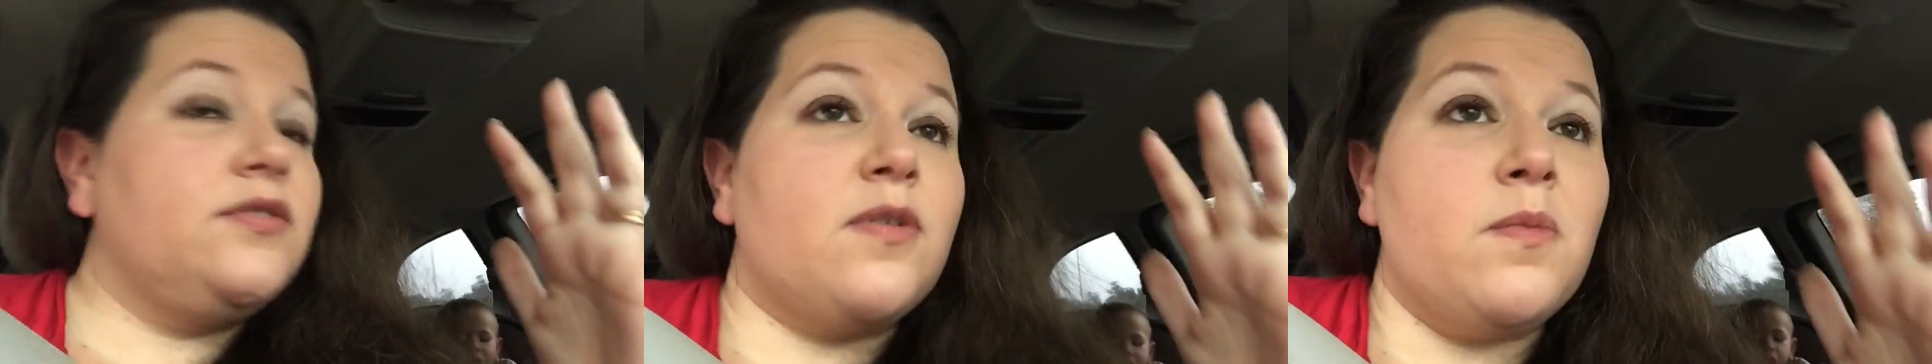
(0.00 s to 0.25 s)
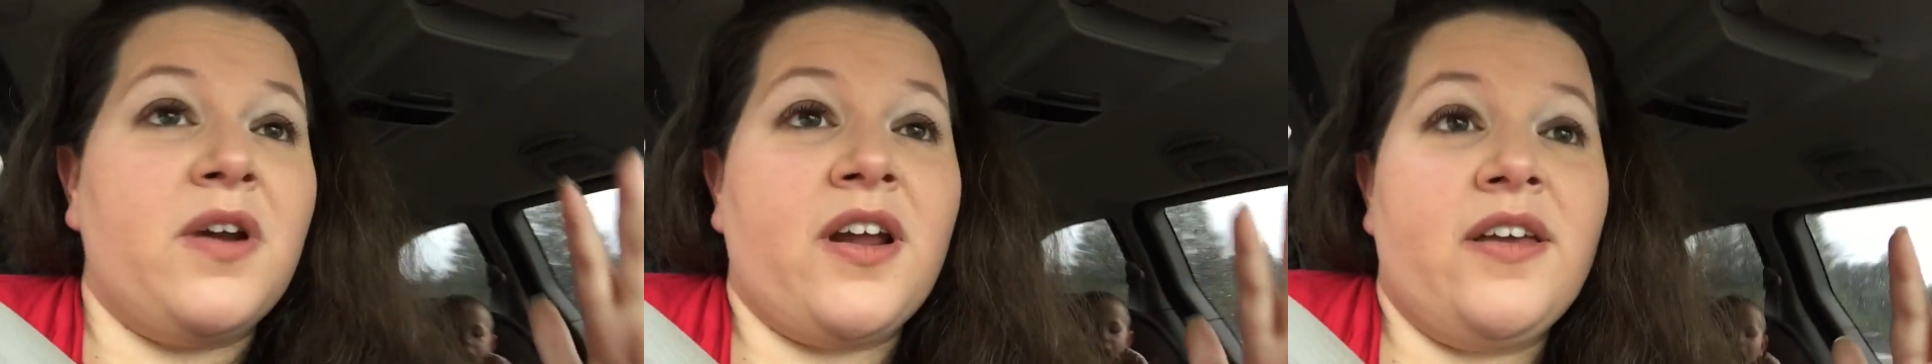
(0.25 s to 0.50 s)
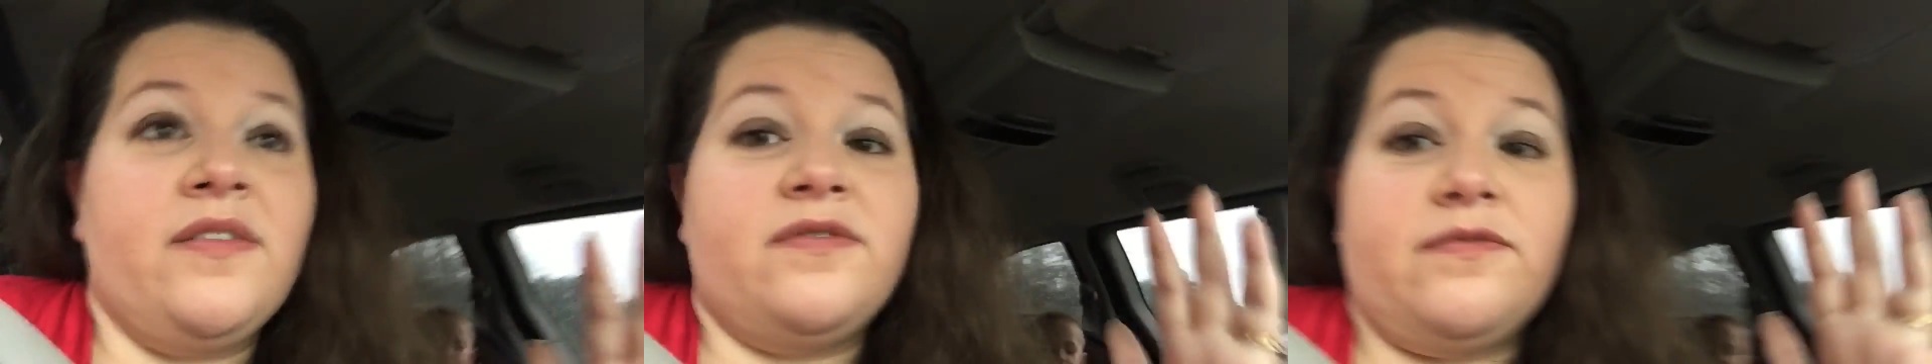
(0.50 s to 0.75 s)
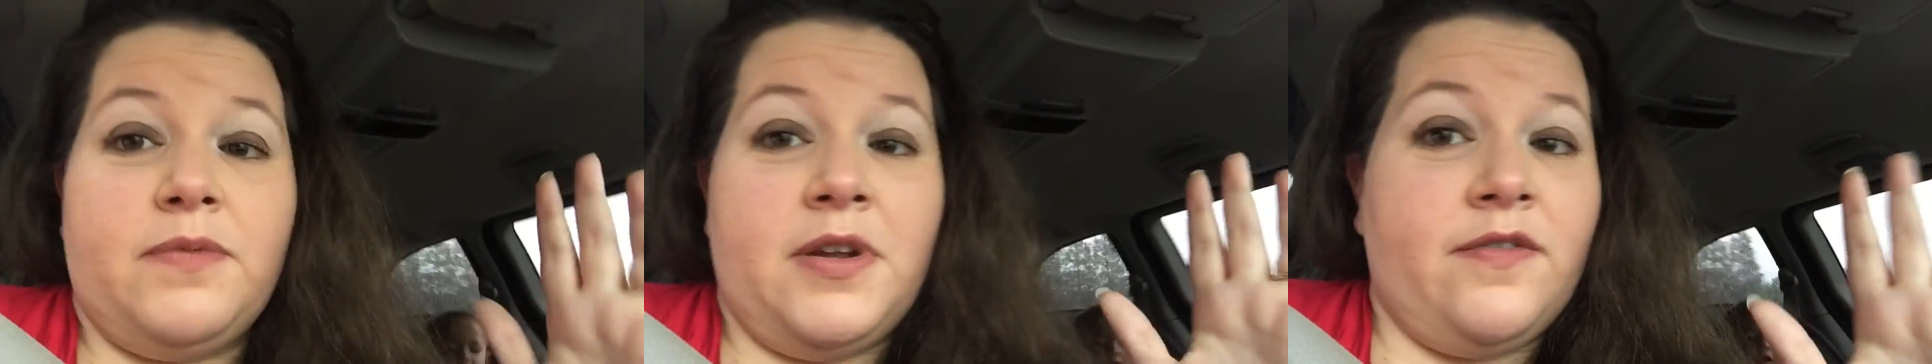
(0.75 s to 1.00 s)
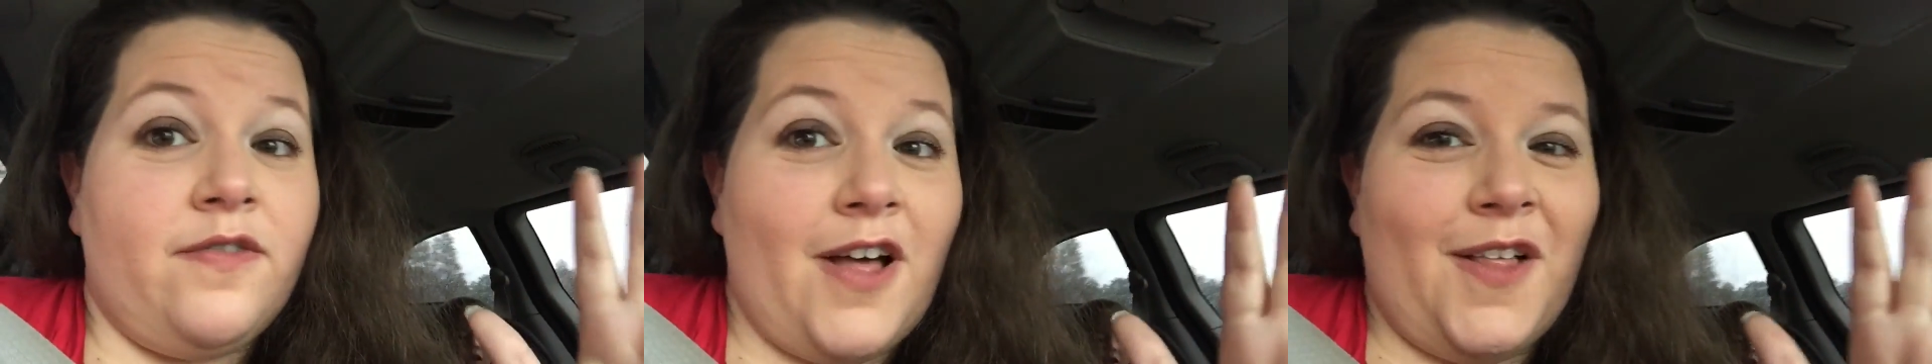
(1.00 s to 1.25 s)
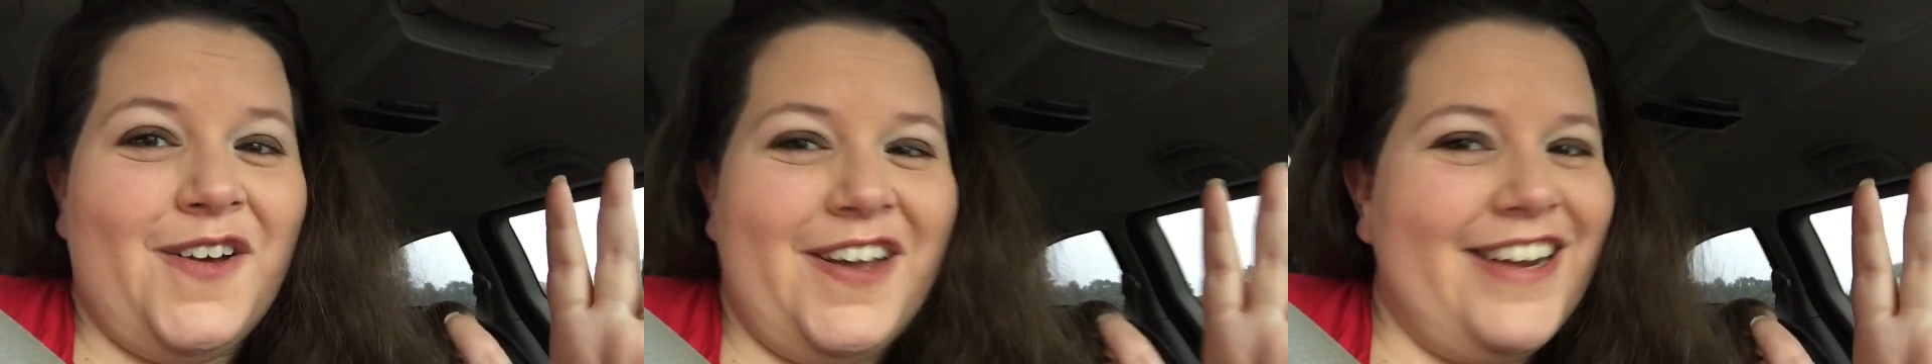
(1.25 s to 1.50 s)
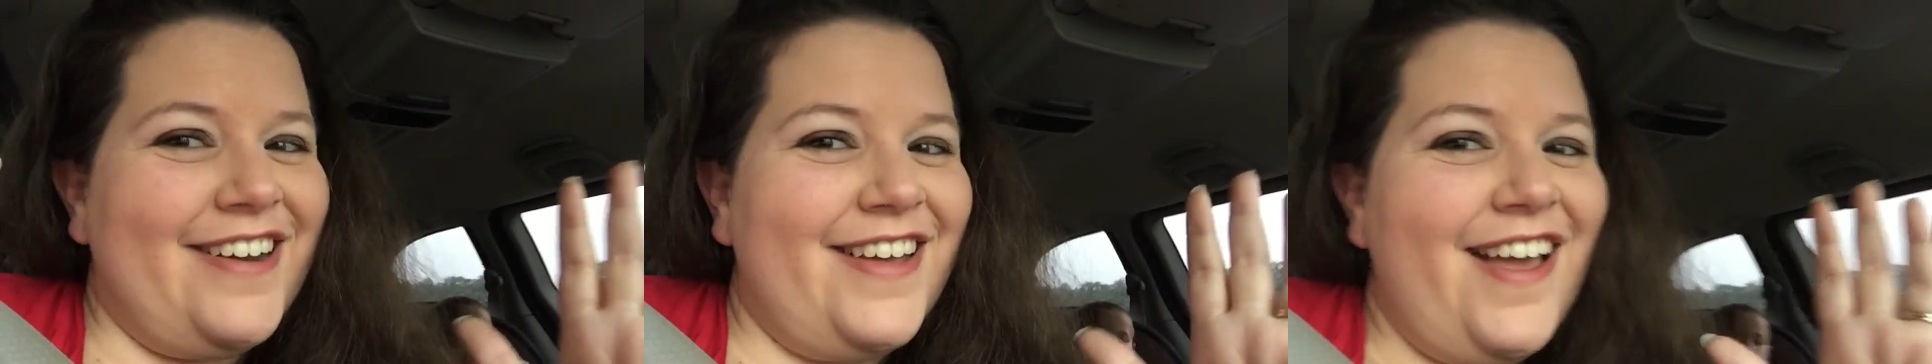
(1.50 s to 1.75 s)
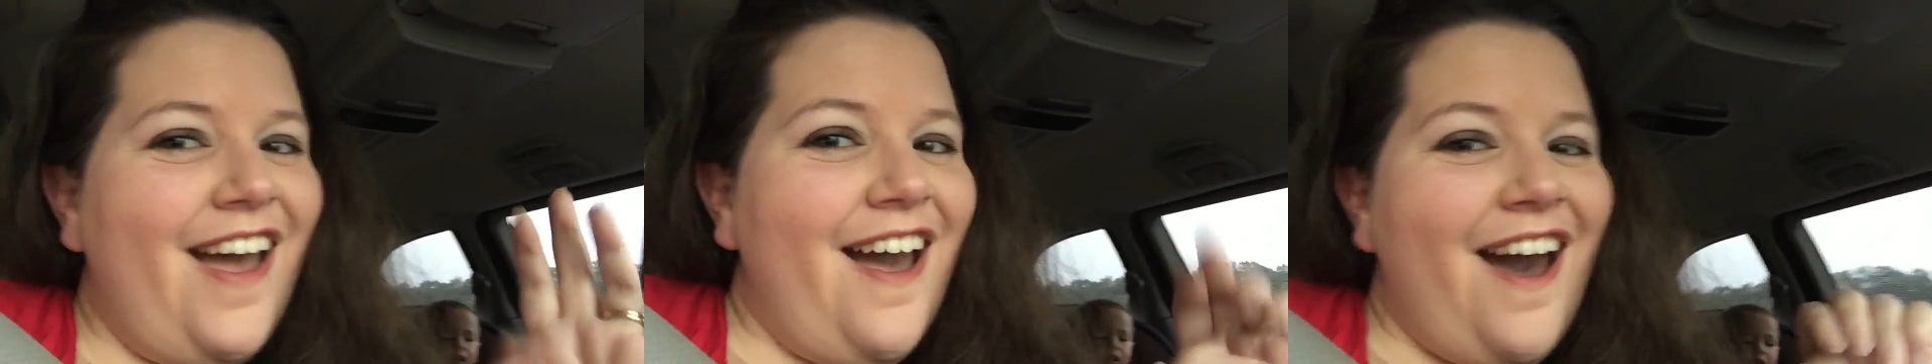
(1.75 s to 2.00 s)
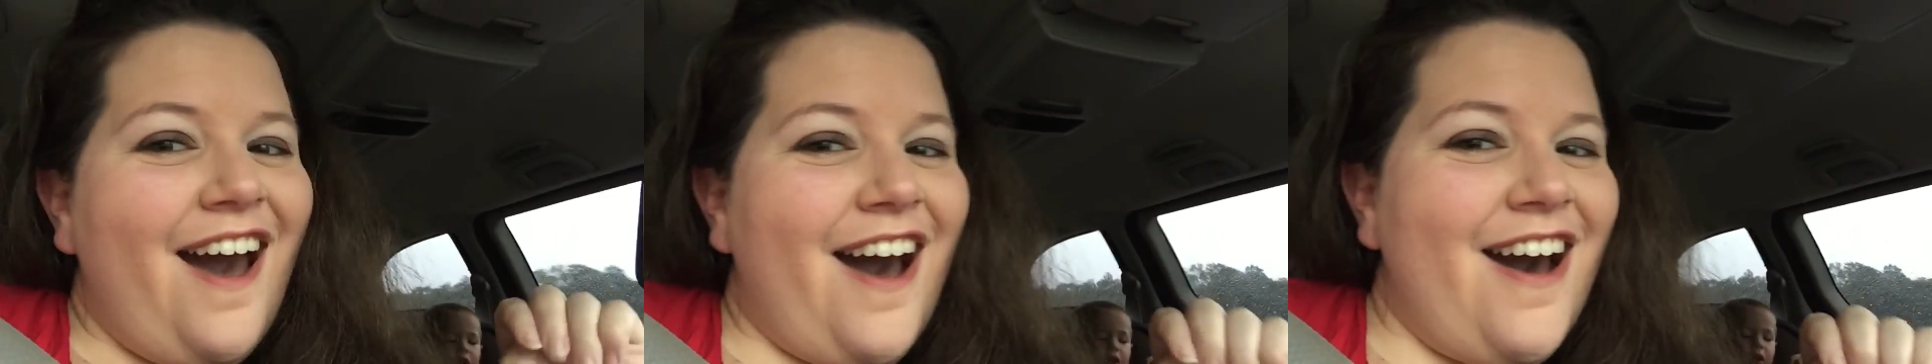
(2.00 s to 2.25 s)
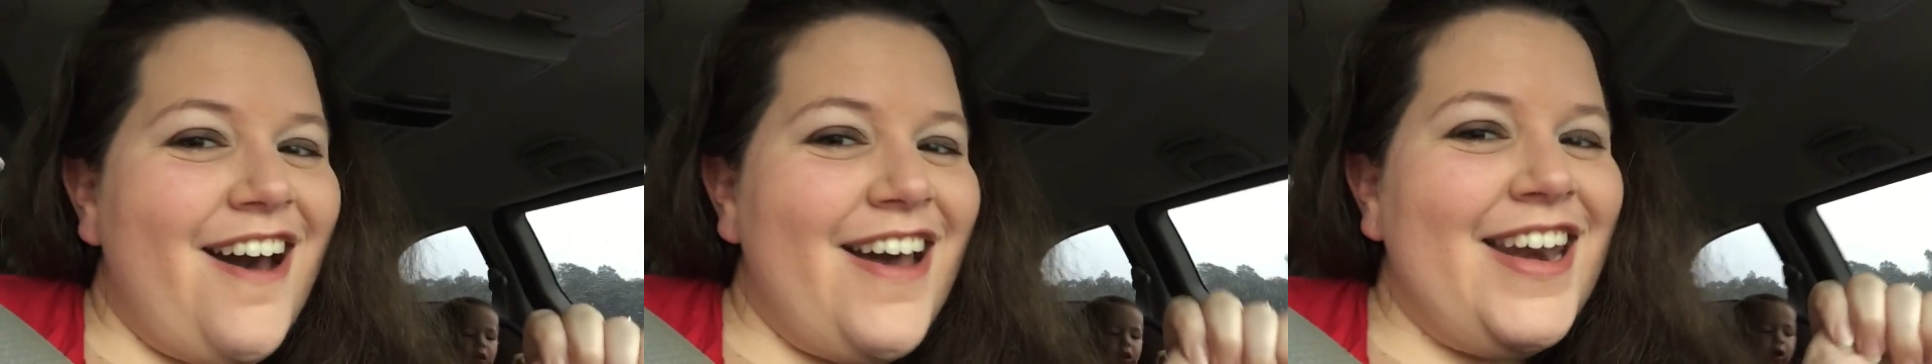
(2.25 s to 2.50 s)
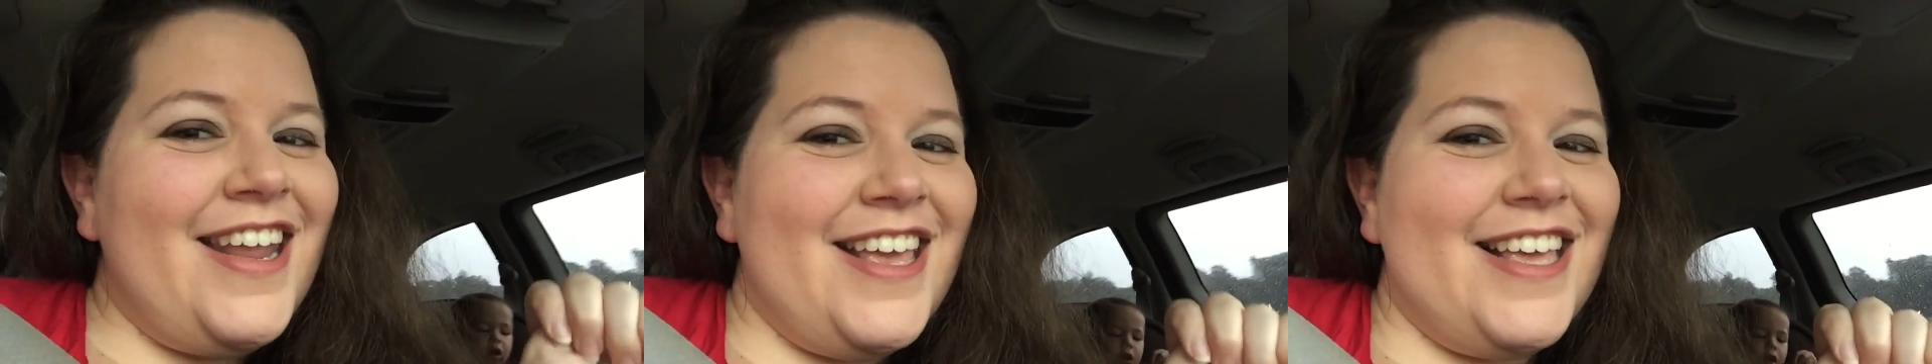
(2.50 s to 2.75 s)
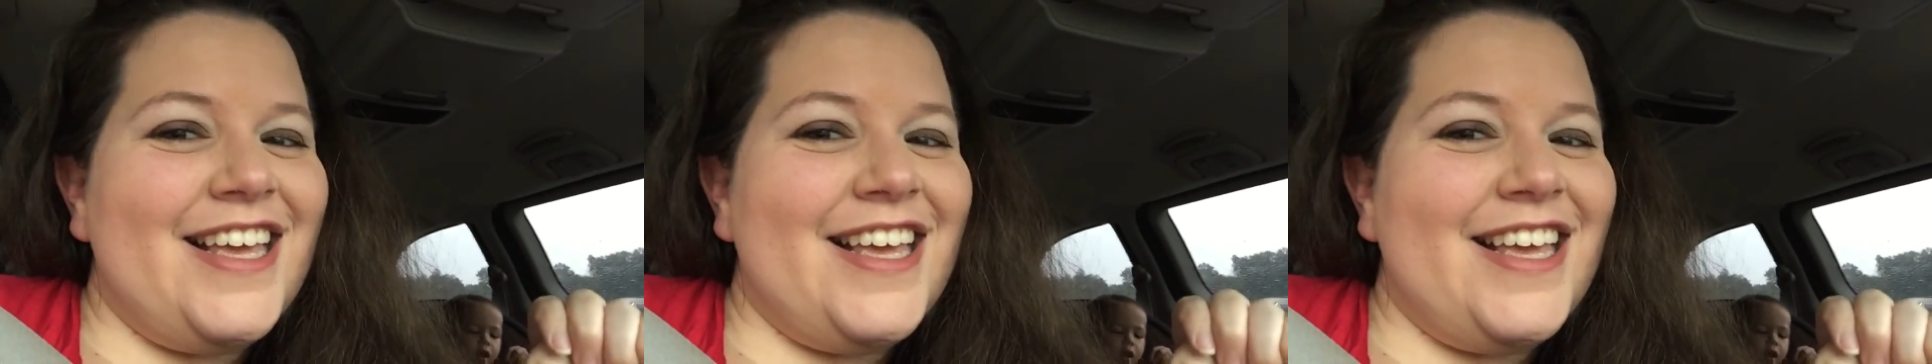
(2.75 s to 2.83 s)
from what I've been following on